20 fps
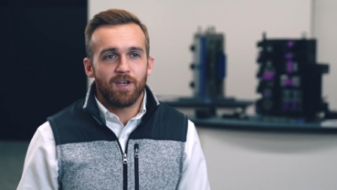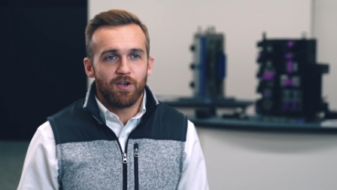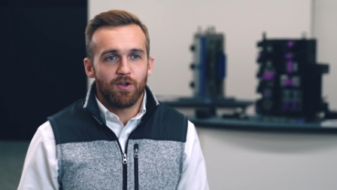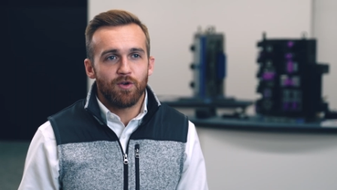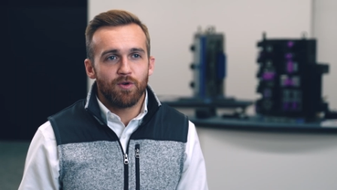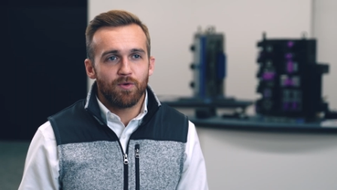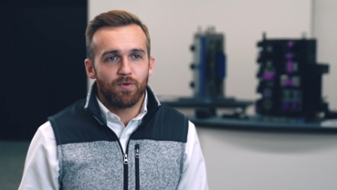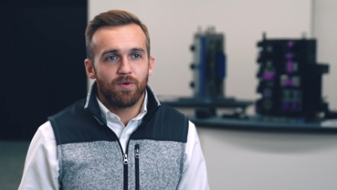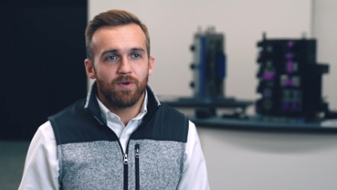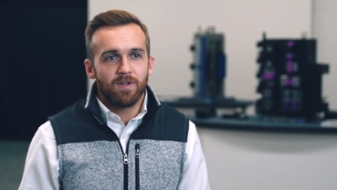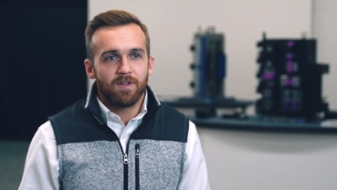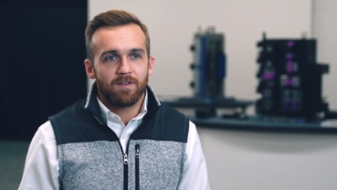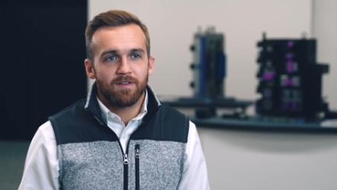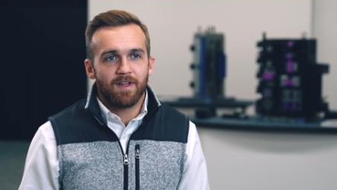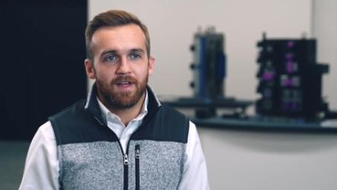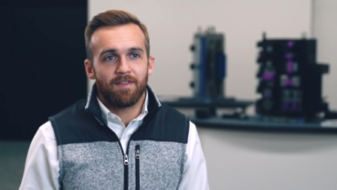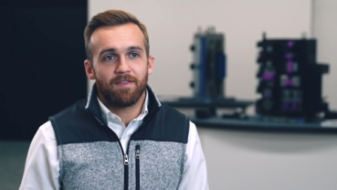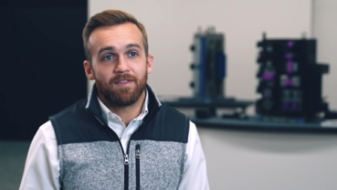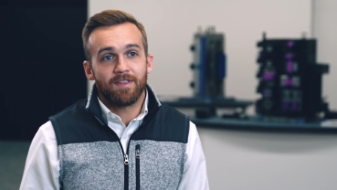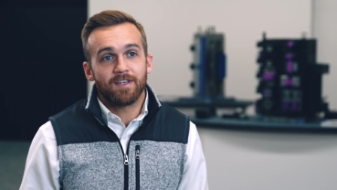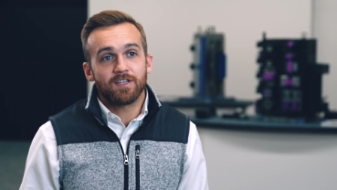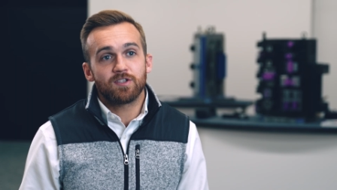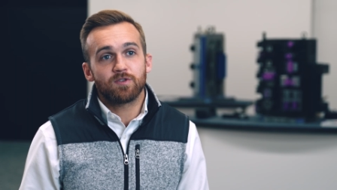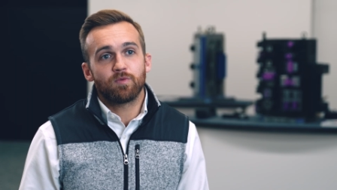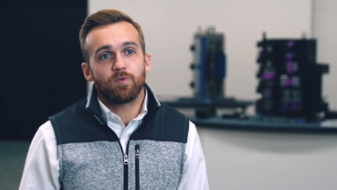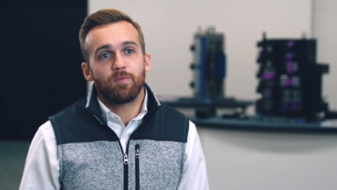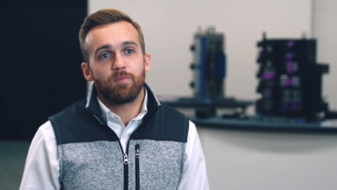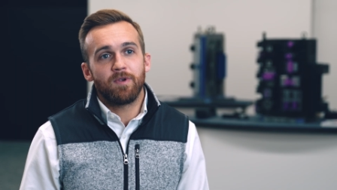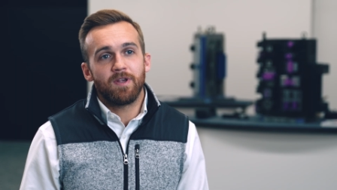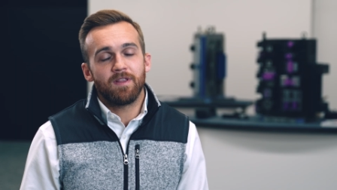knew that this
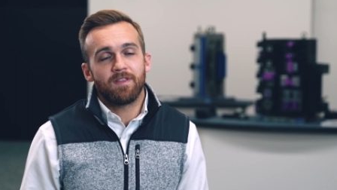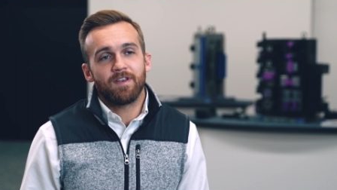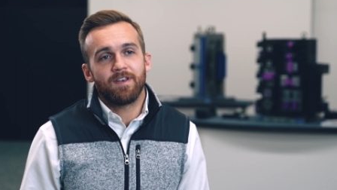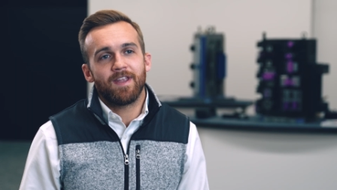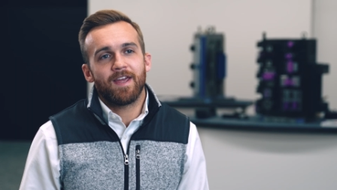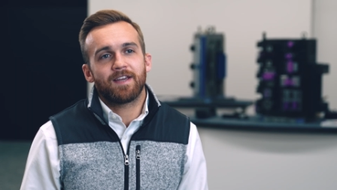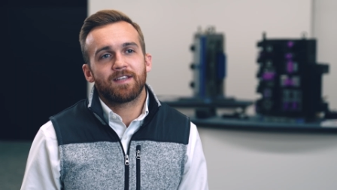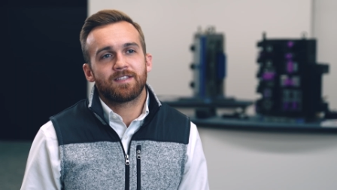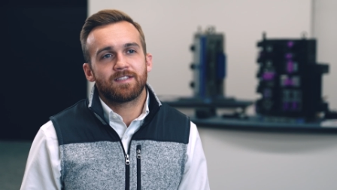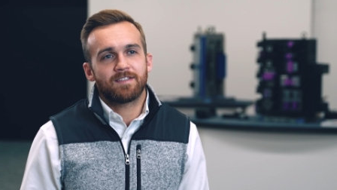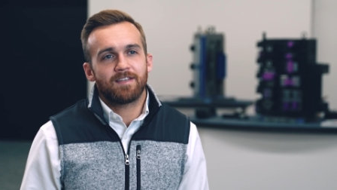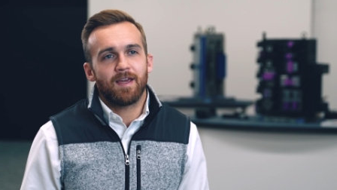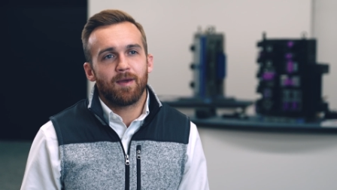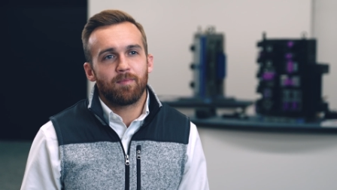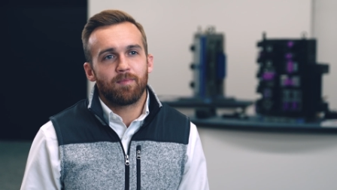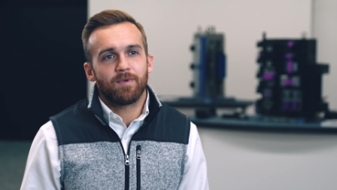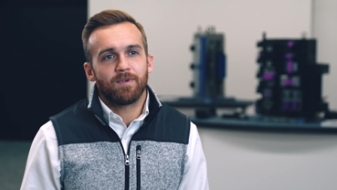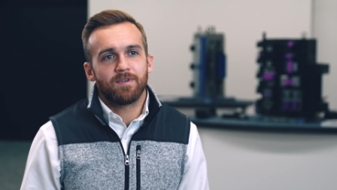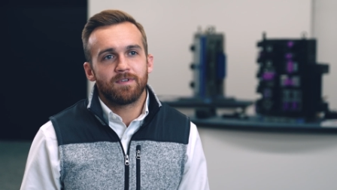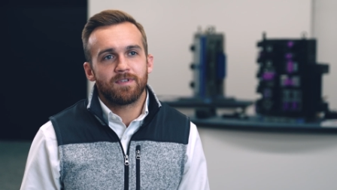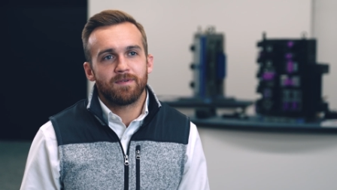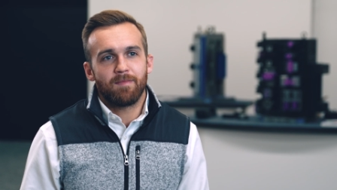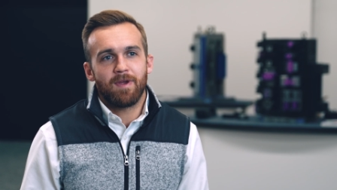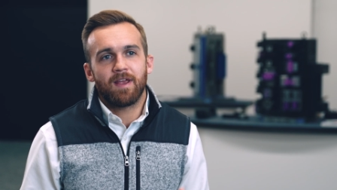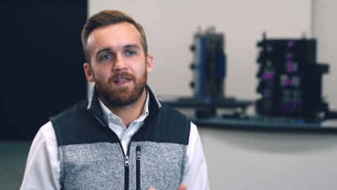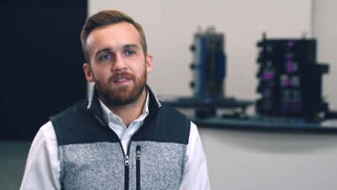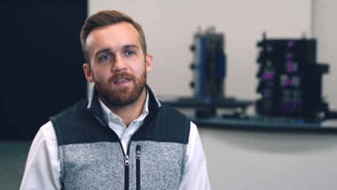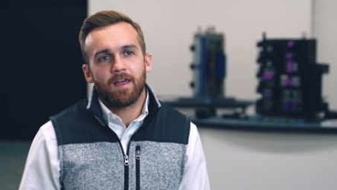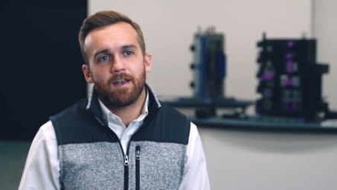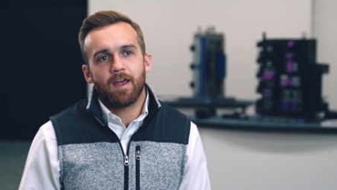would be the next step to
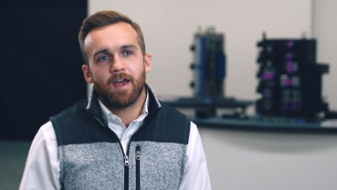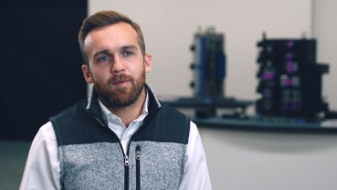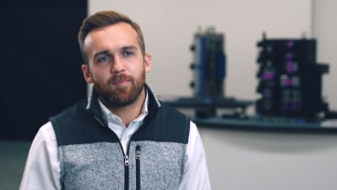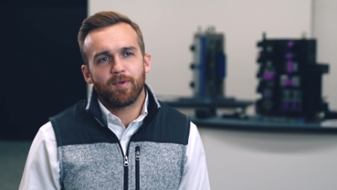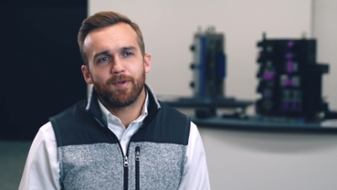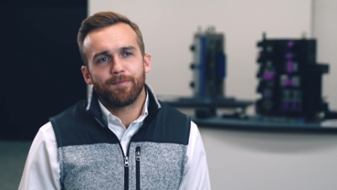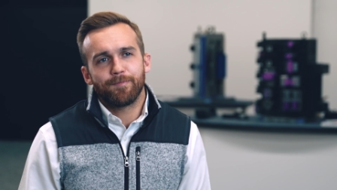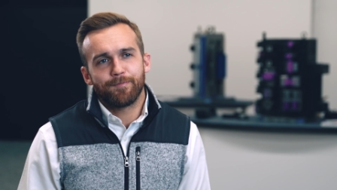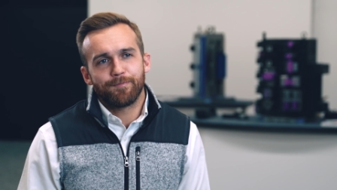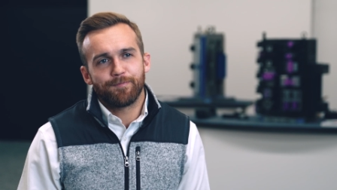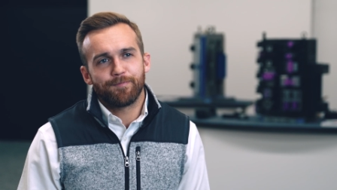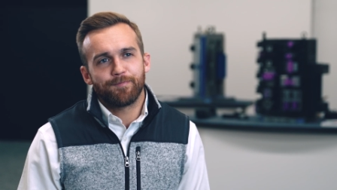make that happen.